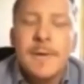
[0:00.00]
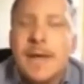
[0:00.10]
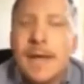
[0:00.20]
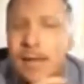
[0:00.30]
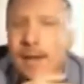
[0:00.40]

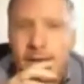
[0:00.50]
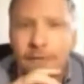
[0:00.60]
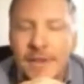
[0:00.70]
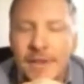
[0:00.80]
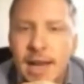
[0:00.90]
Now for that
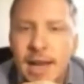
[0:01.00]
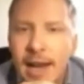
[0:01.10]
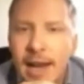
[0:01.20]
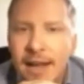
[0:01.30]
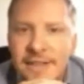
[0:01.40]
last
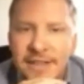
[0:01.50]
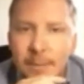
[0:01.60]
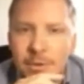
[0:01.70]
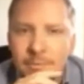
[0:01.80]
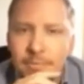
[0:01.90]

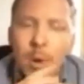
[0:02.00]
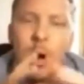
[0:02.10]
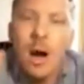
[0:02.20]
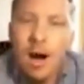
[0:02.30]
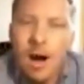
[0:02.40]
example,
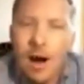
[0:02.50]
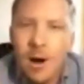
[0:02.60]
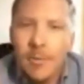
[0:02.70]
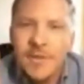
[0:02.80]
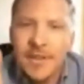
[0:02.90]

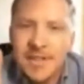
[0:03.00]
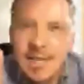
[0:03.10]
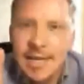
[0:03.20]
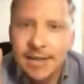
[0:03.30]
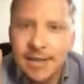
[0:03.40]

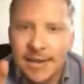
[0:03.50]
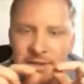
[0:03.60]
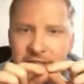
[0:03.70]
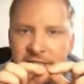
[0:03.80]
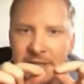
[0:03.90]
obviously there's a
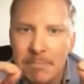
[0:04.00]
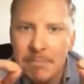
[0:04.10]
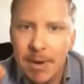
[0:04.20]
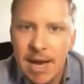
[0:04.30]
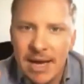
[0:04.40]

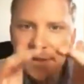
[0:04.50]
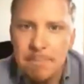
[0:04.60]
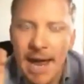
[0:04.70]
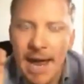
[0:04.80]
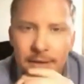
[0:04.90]
space, there's a
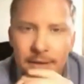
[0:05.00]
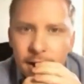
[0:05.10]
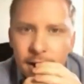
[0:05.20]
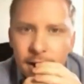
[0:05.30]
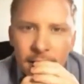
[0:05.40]
blank
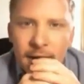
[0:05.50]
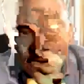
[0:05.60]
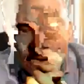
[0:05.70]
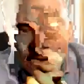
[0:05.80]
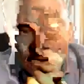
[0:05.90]
there
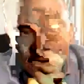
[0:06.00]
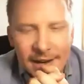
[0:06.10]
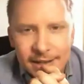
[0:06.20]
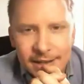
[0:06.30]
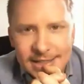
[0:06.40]

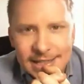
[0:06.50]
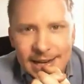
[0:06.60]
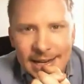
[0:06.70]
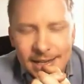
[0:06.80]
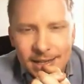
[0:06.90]
that I could
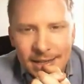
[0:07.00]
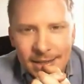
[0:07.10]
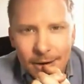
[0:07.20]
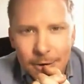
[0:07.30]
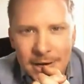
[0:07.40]
take.
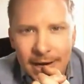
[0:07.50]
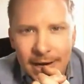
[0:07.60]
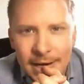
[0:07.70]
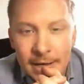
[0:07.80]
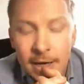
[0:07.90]

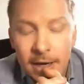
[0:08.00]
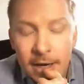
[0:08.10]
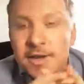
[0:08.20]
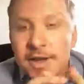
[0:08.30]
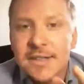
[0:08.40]
Okay,
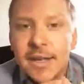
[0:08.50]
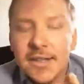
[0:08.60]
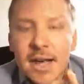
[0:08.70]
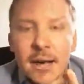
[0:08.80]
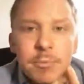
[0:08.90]
so that's
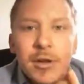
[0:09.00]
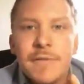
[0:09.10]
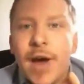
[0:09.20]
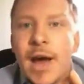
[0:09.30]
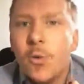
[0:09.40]
an
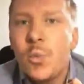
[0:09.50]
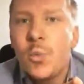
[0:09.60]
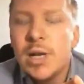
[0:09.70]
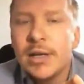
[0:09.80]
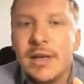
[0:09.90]
example of how
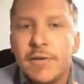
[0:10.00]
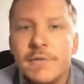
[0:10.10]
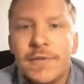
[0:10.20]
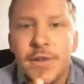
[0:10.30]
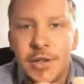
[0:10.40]
we'll
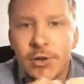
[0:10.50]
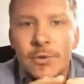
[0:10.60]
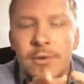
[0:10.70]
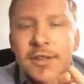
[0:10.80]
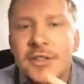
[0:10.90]
give
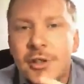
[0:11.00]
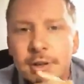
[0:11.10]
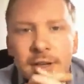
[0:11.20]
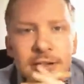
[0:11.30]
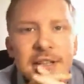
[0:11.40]
you, the
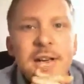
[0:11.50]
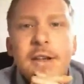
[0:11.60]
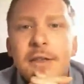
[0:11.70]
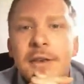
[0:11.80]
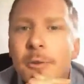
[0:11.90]
students,
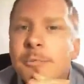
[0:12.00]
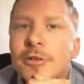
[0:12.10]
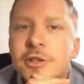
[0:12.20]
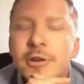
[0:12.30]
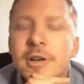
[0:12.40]
the
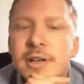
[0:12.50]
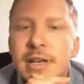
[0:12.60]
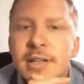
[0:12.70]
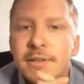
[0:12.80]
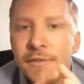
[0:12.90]

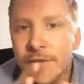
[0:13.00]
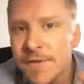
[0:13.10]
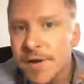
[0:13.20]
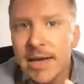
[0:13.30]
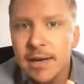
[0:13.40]
opportunity to
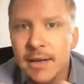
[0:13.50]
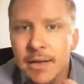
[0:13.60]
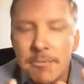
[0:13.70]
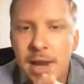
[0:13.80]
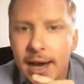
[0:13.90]
fill
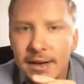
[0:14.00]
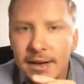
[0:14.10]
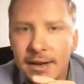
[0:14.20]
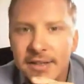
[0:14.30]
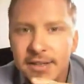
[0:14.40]
in the
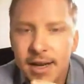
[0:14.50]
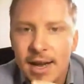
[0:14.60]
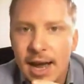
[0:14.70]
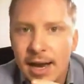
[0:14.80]
blanks